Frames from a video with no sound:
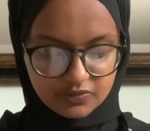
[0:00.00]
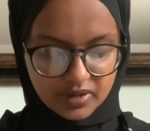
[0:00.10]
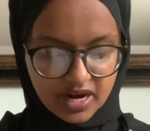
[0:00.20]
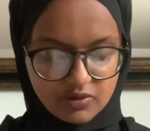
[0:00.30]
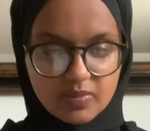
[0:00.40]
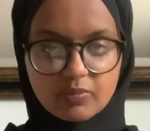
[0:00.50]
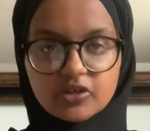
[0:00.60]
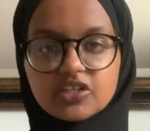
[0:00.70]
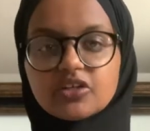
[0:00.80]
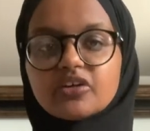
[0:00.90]
but I remember
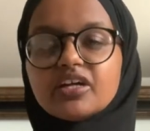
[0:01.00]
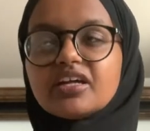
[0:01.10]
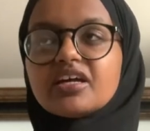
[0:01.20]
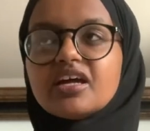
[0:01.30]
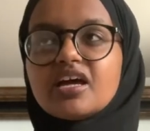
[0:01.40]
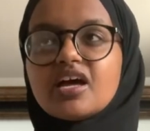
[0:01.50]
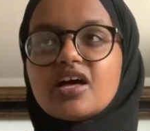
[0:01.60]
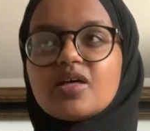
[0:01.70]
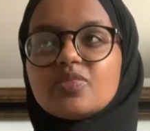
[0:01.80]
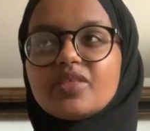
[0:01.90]
hearing
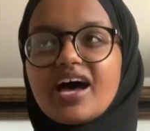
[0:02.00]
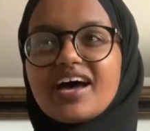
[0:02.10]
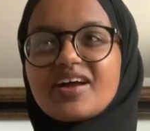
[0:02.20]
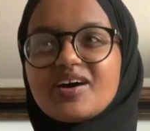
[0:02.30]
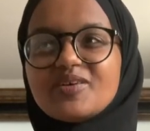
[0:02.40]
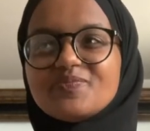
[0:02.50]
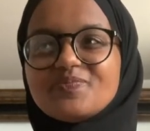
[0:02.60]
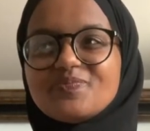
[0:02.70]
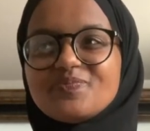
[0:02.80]
that the